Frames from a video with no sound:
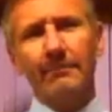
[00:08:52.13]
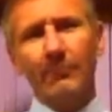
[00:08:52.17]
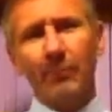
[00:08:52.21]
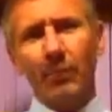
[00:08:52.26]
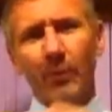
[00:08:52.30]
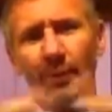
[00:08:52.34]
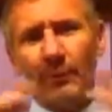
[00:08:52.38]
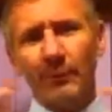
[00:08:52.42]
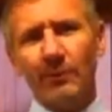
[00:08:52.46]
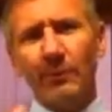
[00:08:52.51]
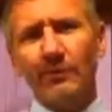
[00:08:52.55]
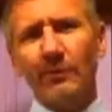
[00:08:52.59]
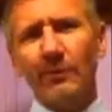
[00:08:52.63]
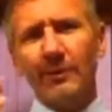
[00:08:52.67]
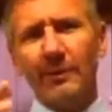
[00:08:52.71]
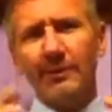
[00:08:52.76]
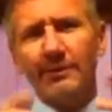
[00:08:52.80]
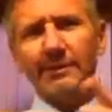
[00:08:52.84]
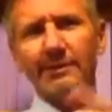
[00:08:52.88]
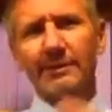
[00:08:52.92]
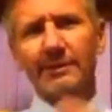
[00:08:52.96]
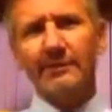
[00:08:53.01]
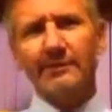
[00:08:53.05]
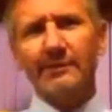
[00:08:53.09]
way we would
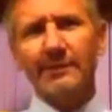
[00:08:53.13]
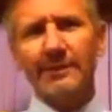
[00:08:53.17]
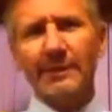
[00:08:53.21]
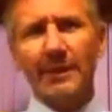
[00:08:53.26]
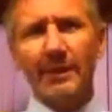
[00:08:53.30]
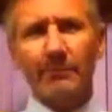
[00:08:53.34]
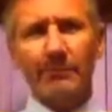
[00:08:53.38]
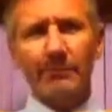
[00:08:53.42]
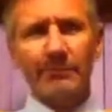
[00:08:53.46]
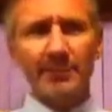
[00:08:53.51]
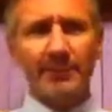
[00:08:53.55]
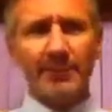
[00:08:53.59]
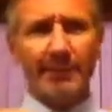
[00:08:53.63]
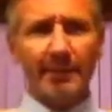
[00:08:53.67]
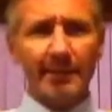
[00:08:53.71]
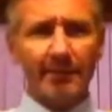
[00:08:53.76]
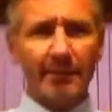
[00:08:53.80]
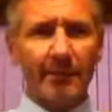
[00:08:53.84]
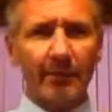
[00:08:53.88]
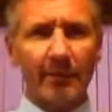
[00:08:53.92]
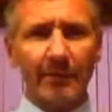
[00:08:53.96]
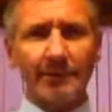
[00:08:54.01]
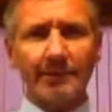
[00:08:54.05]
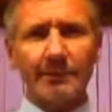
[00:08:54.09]
consider it now, particularly
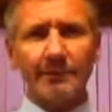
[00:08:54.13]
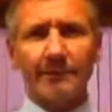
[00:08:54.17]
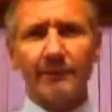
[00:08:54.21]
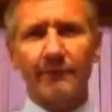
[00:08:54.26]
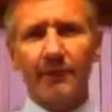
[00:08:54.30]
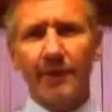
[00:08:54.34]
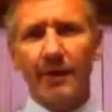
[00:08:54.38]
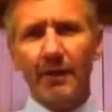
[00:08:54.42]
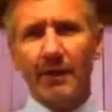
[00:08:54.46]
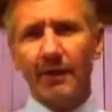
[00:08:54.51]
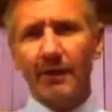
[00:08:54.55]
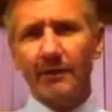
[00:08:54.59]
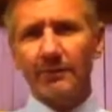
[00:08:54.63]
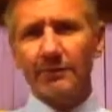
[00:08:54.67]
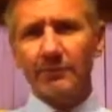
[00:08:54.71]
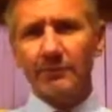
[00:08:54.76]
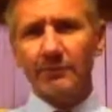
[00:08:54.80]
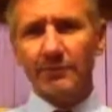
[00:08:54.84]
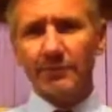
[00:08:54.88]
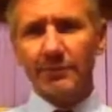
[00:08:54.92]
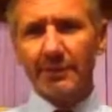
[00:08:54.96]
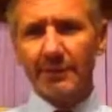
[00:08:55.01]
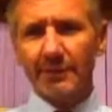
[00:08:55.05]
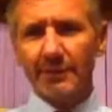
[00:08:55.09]
in light of
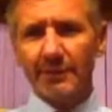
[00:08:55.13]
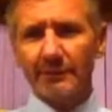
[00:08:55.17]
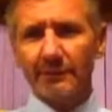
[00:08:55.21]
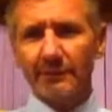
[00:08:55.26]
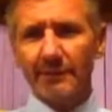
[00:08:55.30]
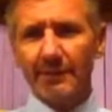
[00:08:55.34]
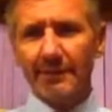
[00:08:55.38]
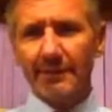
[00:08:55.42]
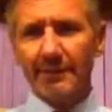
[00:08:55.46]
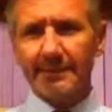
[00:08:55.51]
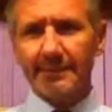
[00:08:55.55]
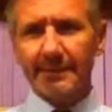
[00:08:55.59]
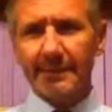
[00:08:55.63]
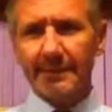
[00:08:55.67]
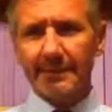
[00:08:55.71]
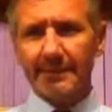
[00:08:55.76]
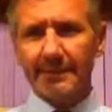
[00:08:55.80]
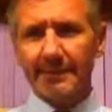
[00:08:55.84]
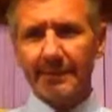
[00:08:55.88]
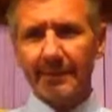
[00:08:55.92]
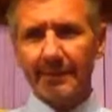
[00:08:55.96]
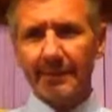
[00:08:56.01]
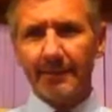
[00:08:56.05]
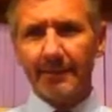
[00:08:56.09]
Article 6 of the
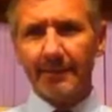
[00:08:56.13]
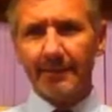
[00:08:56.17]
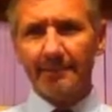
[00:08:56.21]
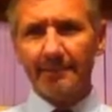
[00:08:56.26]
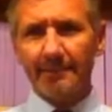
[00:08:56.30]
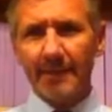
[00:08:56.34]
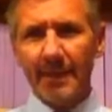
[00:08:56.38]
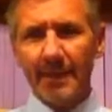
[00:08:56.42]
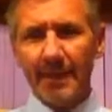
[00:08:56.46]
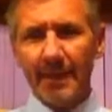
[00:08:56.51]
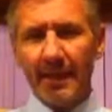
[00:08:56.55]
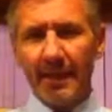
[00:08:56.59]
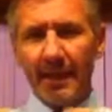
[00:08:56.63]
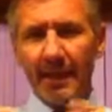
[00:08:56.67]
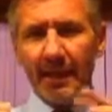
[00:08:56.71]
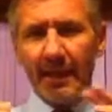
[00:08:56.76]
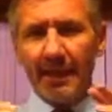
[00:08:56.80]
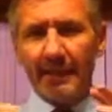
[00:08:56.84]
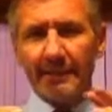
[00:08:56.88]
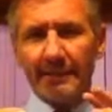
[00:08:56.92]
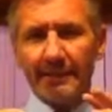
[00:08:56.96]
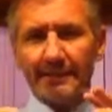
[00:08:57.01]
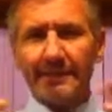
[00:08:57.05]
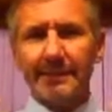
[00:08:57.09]
ECHR.
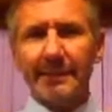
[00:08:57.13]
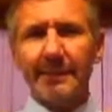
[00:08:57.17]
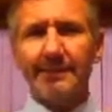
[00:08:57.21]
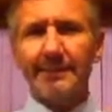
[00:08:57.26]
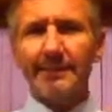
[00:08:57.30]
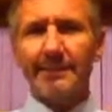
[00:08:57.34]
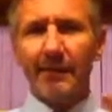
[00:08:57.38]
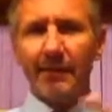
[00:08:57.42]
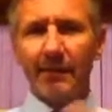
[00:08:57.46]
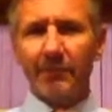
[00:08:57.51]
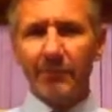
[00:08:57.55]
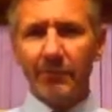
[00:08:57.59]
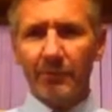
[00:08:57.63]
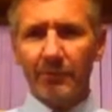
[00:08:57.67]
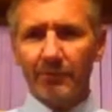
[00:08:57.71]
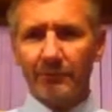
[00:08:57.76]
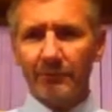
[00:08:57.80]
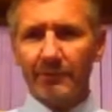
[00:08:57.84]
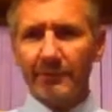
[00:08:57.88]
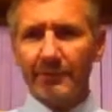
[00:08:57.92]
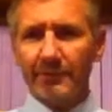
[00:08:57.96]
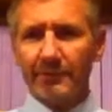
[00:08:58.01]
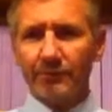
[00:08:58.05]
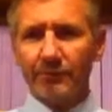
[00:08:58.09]
And as an example
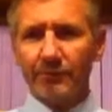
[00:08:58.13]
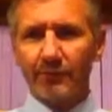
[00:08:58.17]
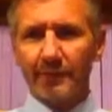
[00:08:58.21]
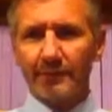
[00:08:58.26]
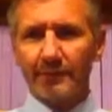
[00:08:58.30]
of this,